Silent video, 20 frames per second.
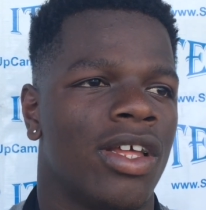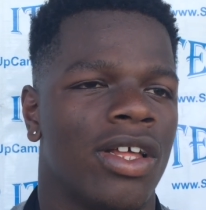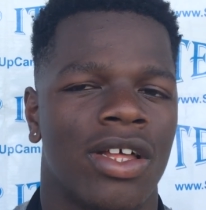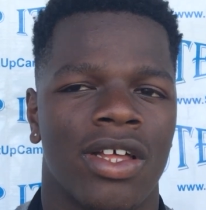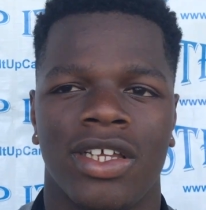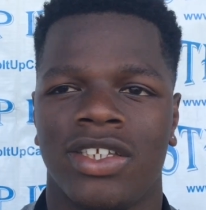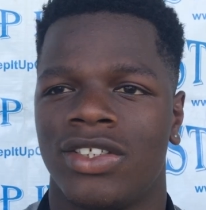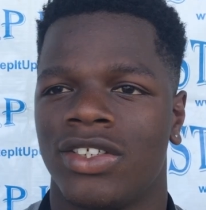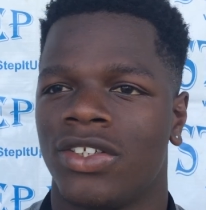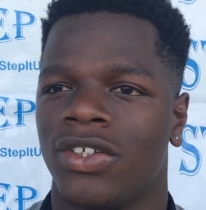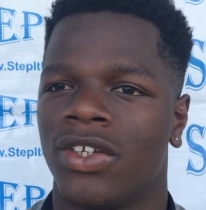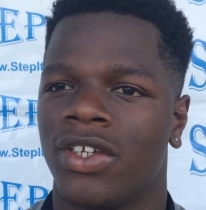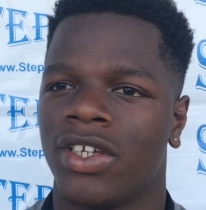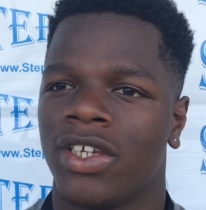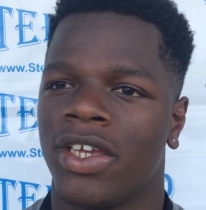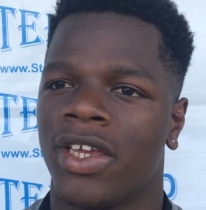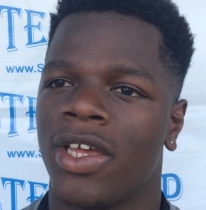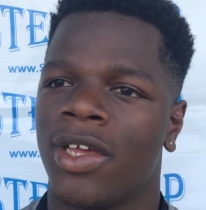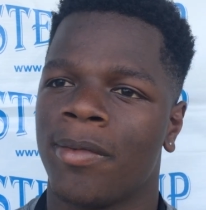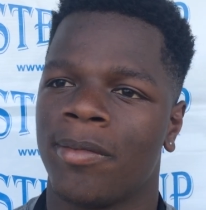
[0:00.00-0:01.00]
It's a good
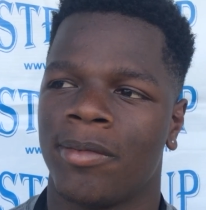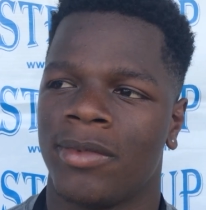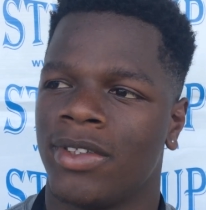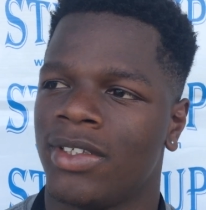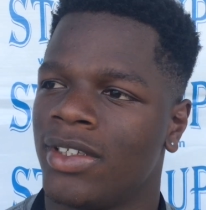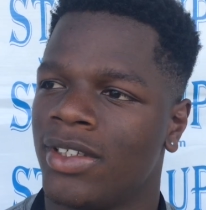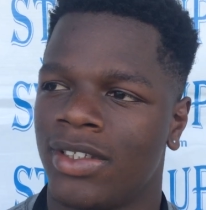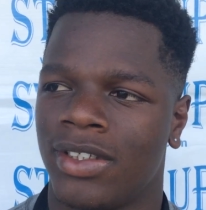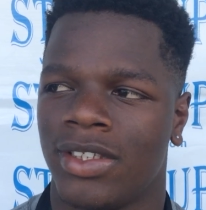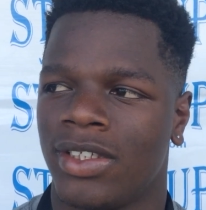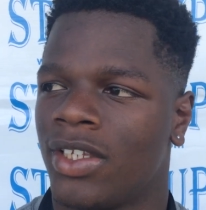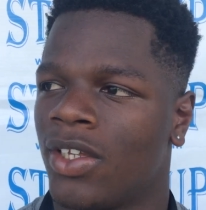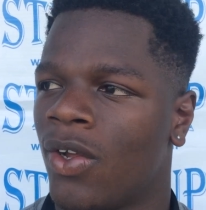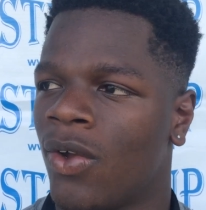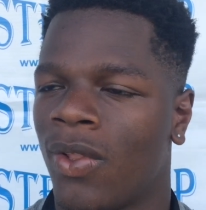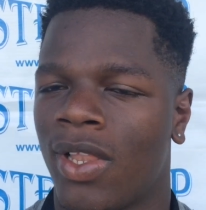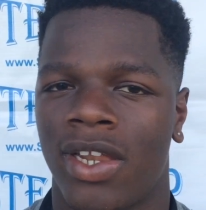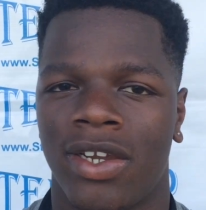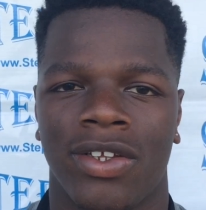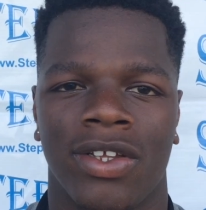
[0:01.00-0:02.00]
camp and a
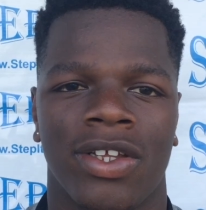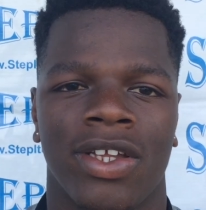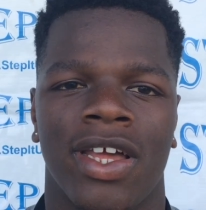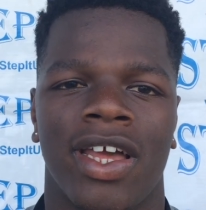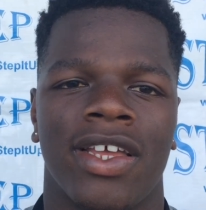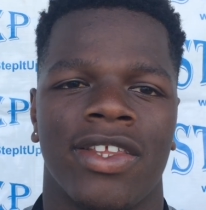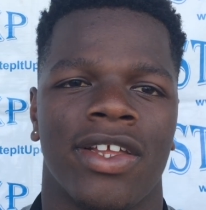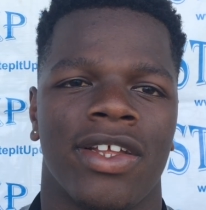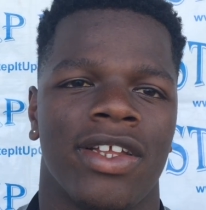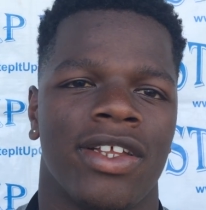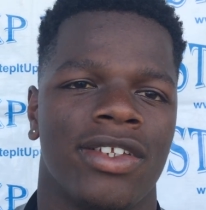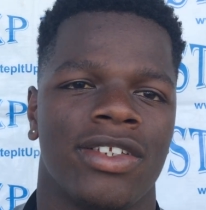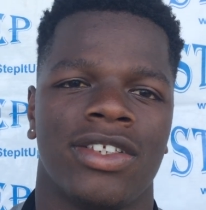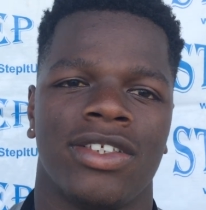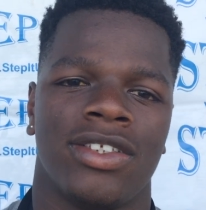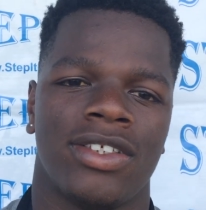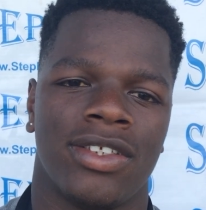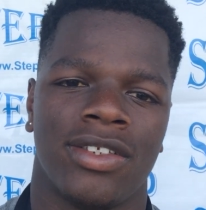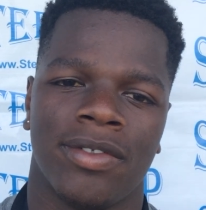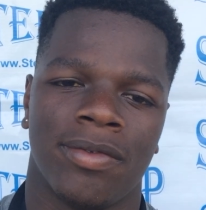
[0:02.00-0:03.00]
whole lot of good guys out here.
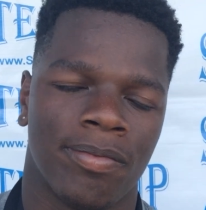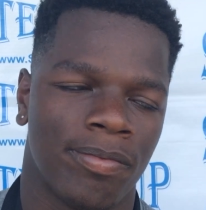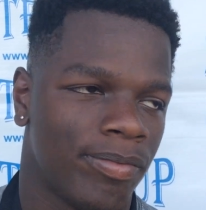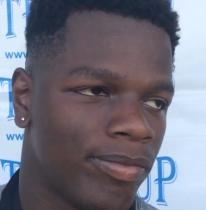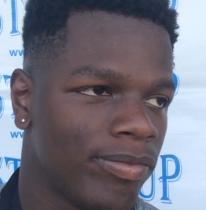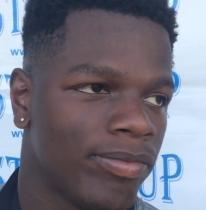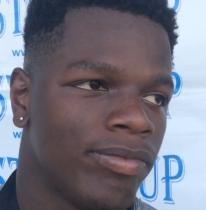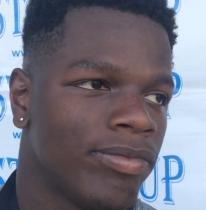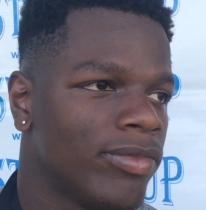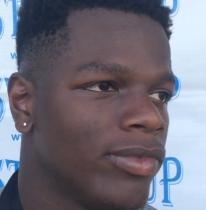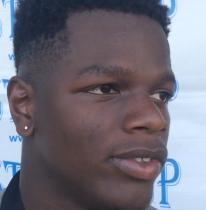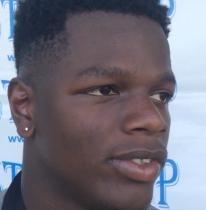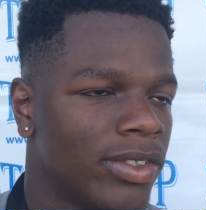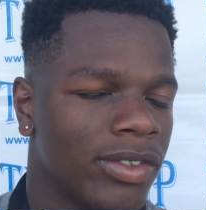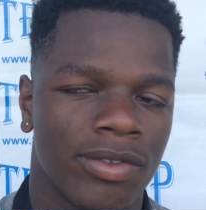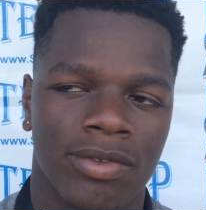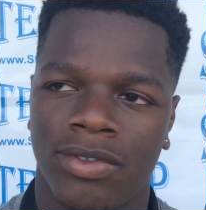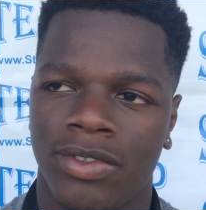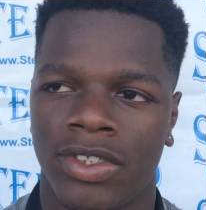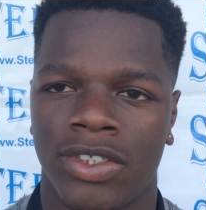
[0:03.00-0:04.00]
Just
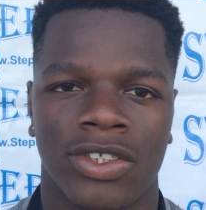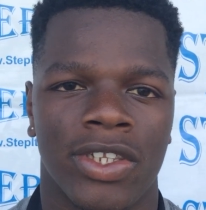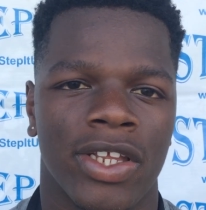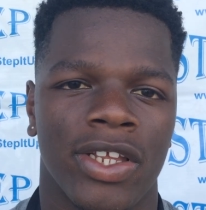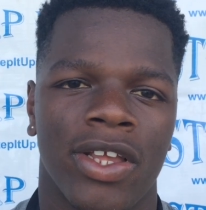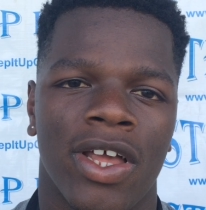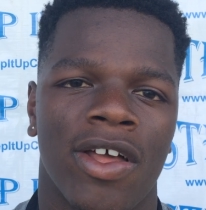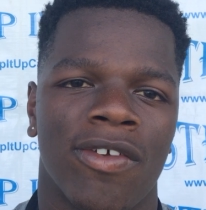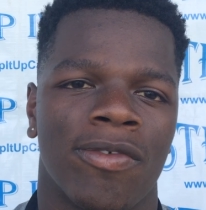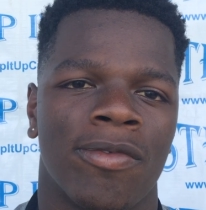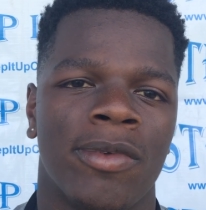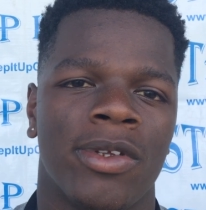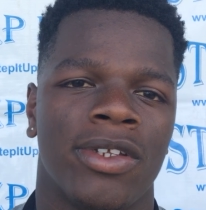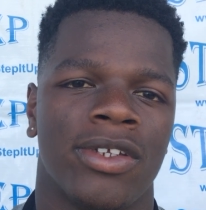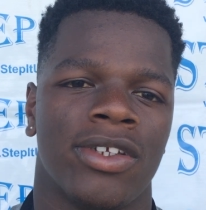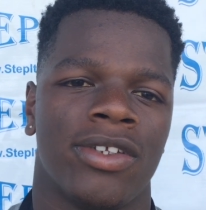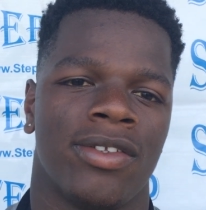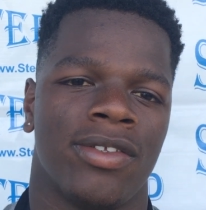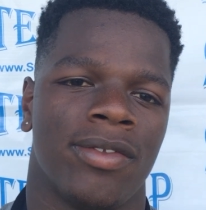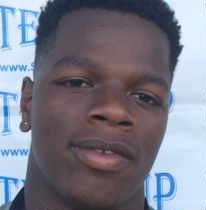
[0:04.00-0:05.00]
thank God for being
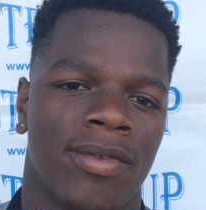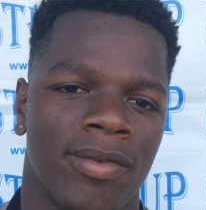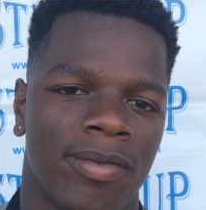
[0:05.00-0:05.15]
here.